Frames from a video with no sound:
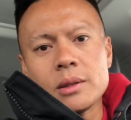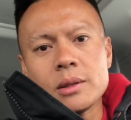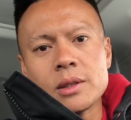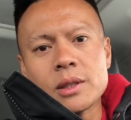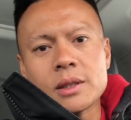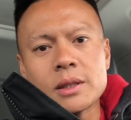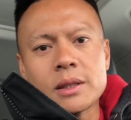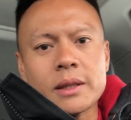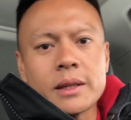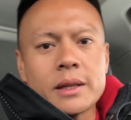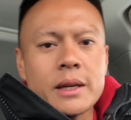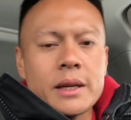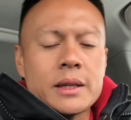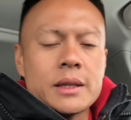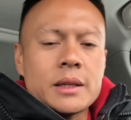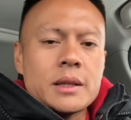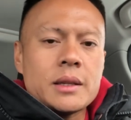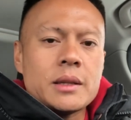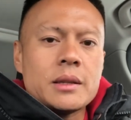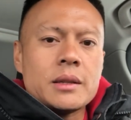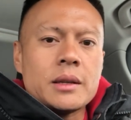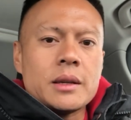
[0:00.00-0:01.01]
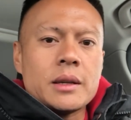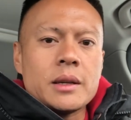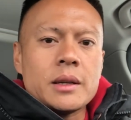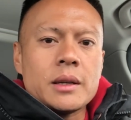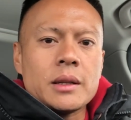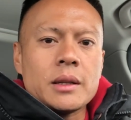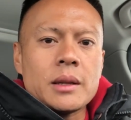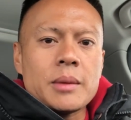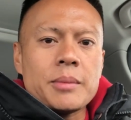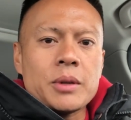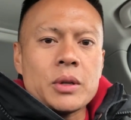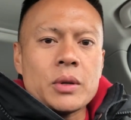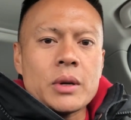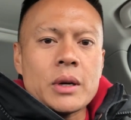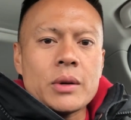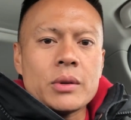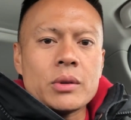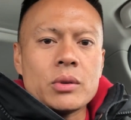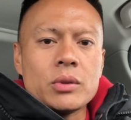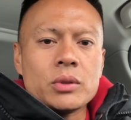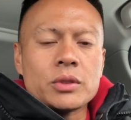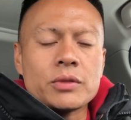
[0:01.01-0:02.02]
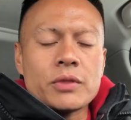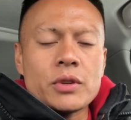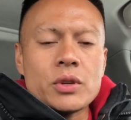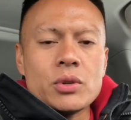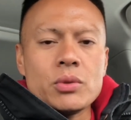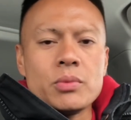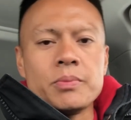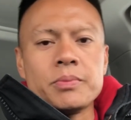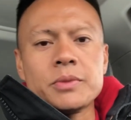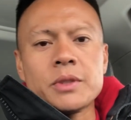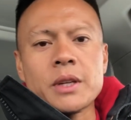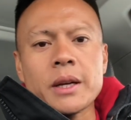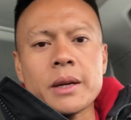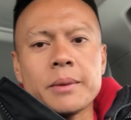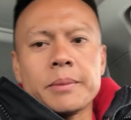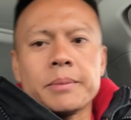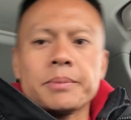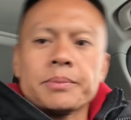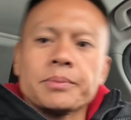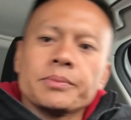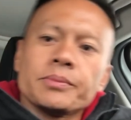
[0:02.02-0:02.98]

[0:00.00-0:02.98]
just like I did, and let me know how it goes for you. Take care.